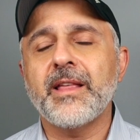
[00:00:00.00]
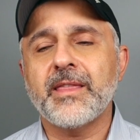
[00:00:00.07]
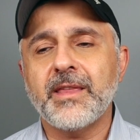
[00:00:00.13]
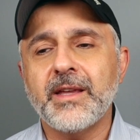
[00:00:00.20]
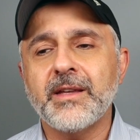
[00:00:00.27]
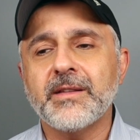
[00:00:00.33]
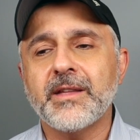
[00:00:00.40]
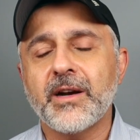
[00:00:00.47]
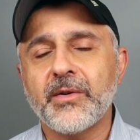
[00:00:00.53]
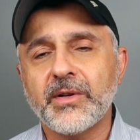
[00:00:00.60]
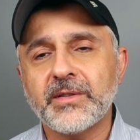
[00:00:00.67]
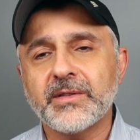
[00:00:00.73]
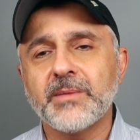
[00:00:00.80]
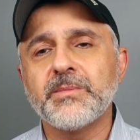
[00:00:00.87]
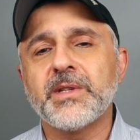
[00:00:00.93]
I think there
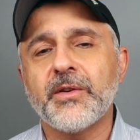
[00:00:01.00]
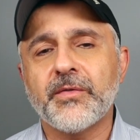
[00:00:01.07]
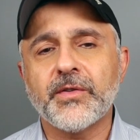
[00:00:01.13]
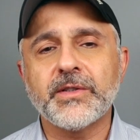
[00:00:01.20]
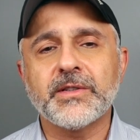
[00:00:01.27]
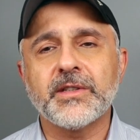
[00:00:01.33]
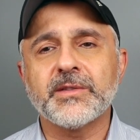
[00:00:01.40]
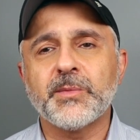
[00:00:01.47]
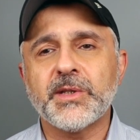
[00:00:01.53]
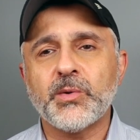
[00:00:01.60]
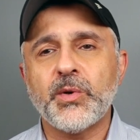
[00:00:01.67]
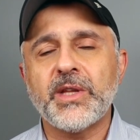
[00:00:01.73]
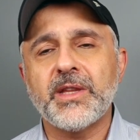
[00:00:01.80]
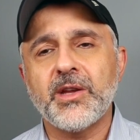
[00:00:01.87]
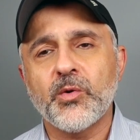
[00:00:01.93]
is some differences
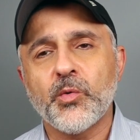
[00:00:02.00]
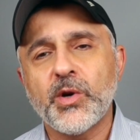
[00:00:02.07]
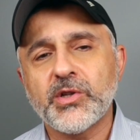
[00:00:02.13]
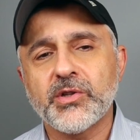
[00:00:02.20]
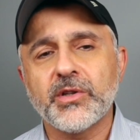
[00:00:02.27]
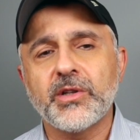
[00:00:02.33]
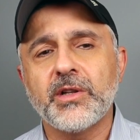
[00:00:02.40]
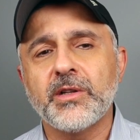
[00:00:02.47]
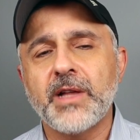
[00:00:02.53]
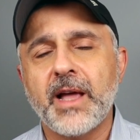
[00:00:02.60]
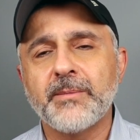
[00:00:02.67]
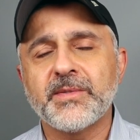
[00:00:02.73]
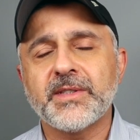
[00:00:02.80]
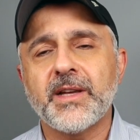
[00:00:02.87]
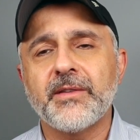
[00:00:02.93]
between the original
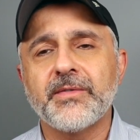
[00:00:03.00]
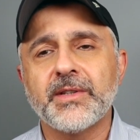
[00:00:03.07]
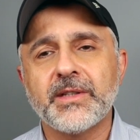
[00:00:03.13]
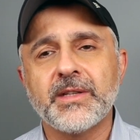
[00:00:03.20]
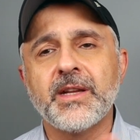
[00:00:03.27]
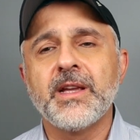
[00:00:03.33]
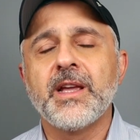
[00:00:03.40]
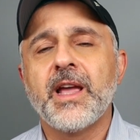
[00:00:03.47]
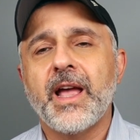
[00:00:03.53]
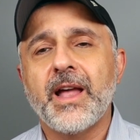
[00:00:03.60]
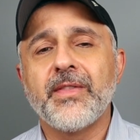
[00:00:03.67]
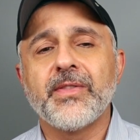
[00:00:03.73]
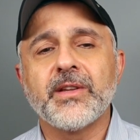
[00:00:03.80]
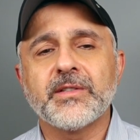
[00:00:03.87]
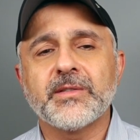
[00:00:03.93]
M7
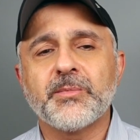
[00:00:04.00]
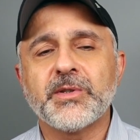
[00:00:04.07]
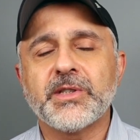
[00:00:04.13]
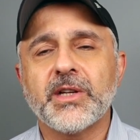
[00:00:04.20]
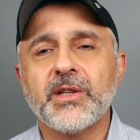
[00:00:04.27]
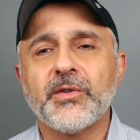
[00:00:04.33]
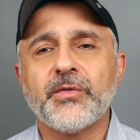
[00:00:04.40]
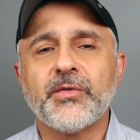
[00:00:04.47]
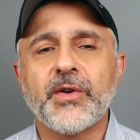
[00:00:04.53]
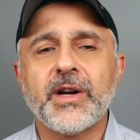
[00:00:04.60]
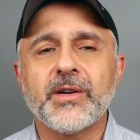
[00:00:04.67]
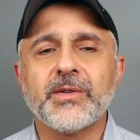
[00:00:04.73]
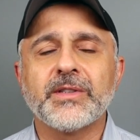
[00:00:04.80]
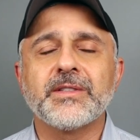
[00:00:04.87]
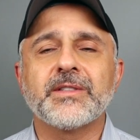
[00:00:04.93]
and this particular
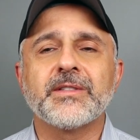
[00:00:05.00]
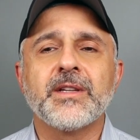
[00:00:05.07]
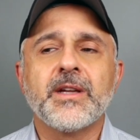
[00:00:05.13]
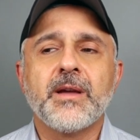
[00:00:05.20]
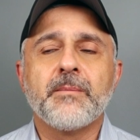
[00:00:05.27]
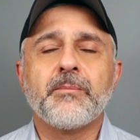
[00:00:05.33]
fragrance,